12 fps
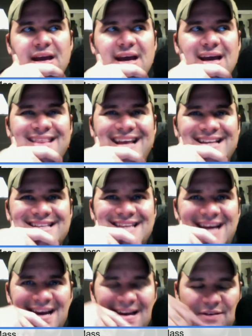that's
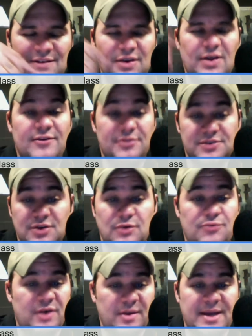kind of, you know, like, so
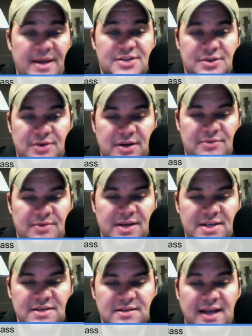Freemasonry. The
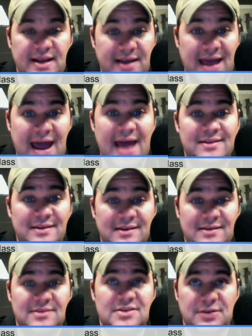reason, like,
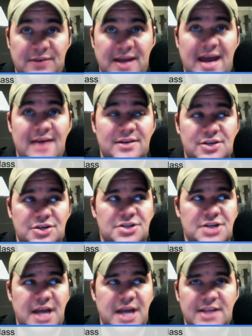the Catholic
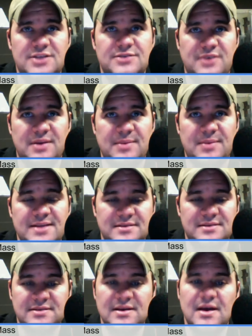Church hates
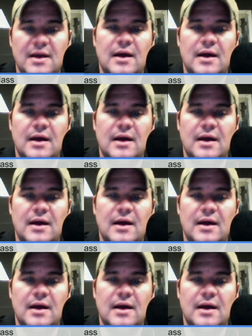Freemasons